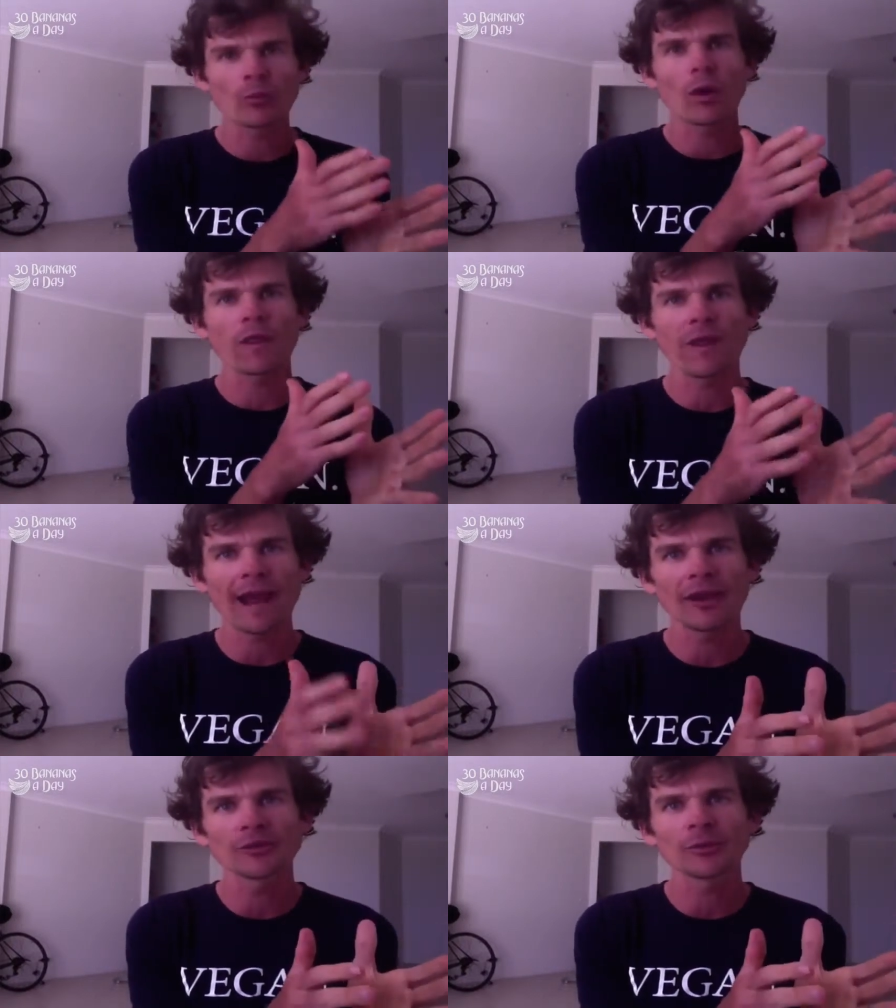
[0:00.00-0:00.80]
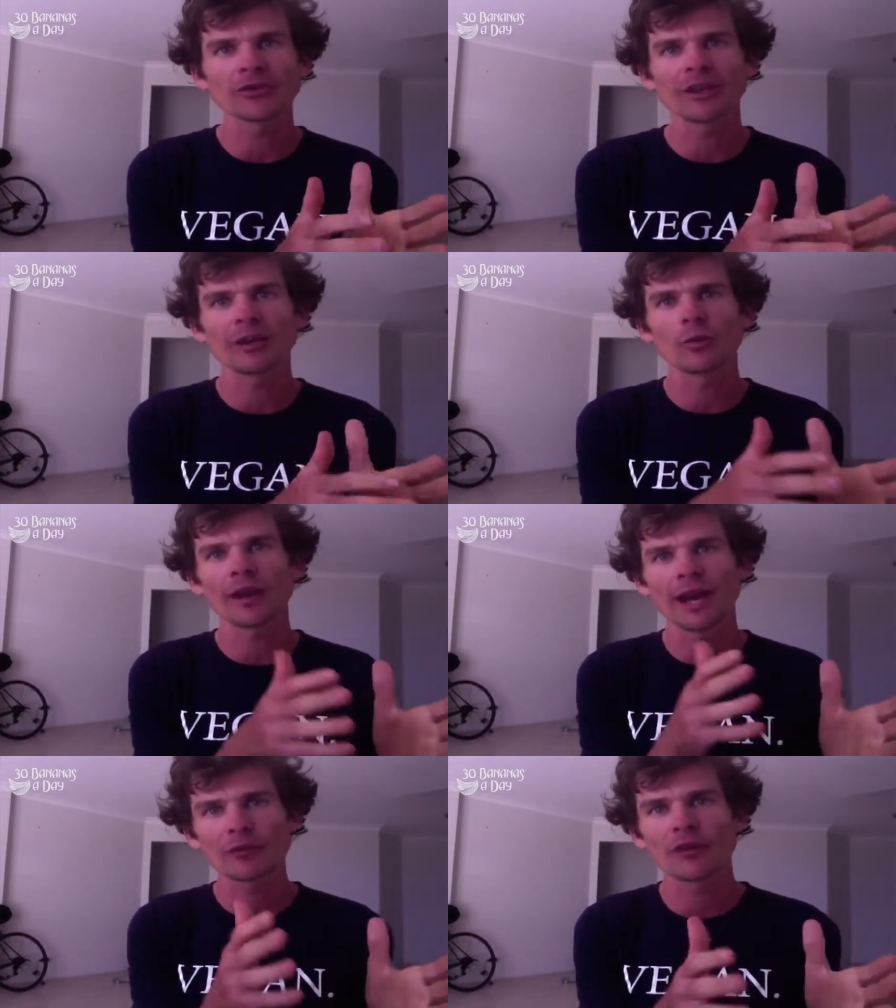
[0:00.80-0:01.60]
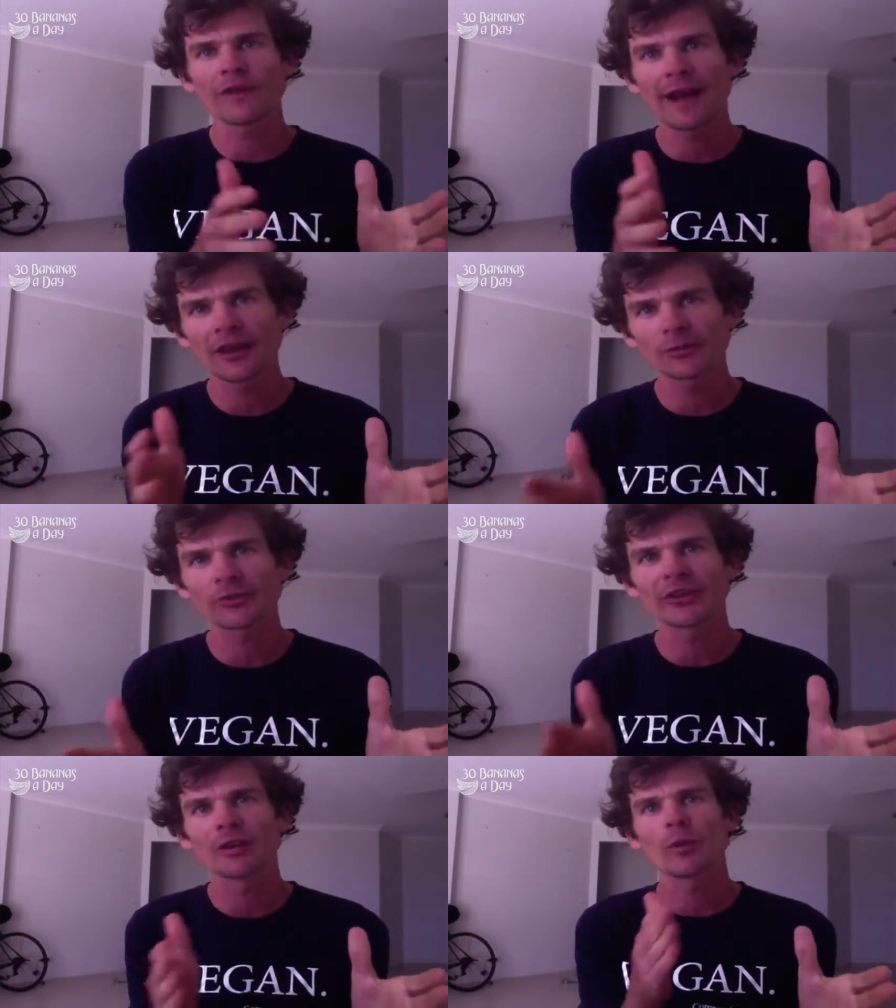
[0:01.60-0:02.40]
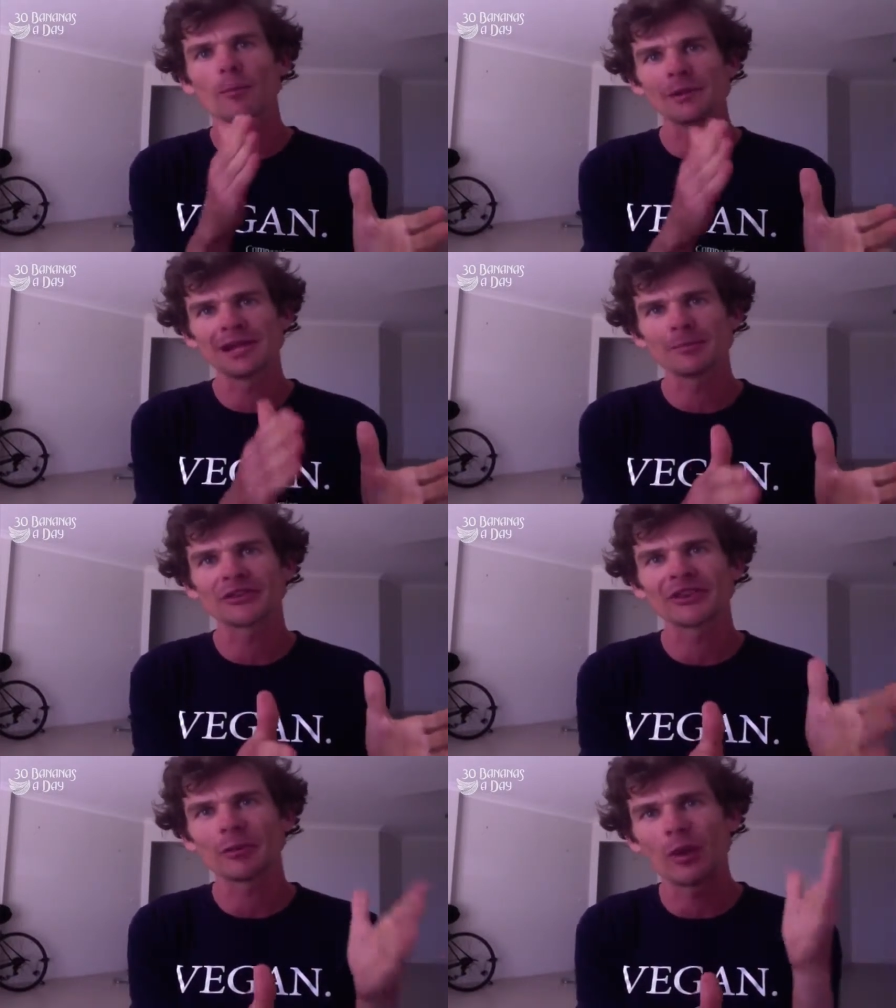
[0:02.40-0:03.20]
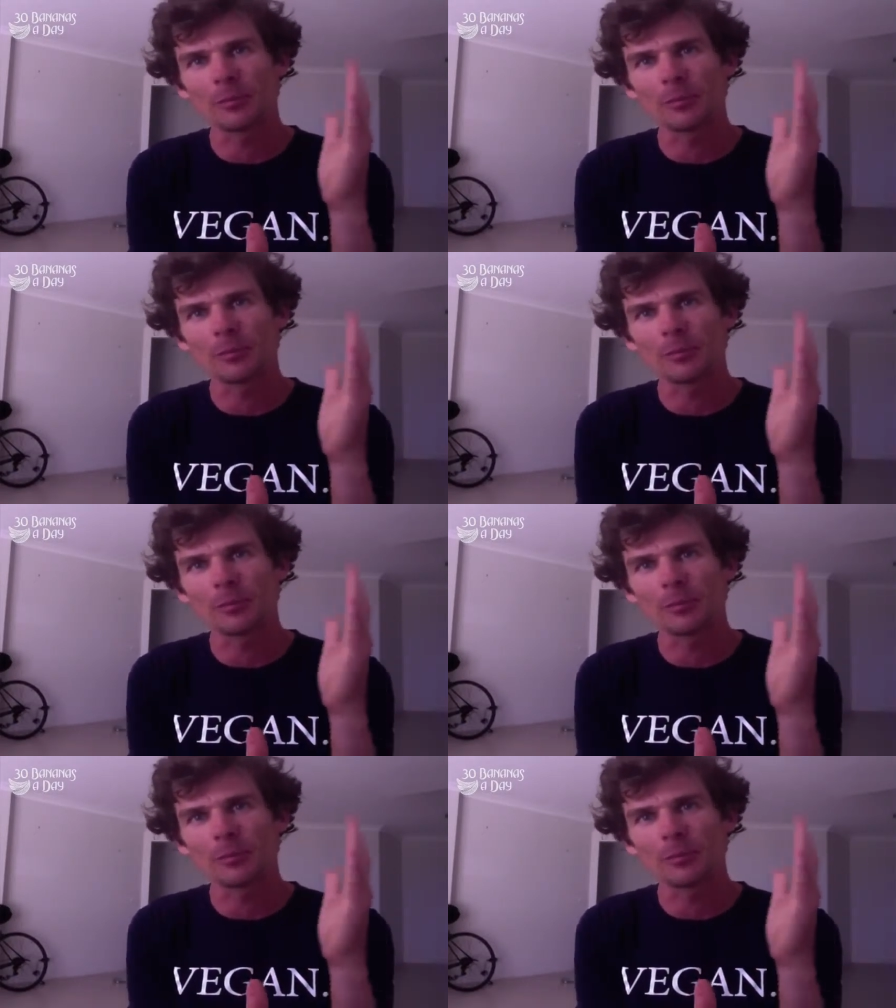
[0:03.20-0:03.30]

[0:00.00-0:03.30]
1000%, 100,000%, 1 million percent,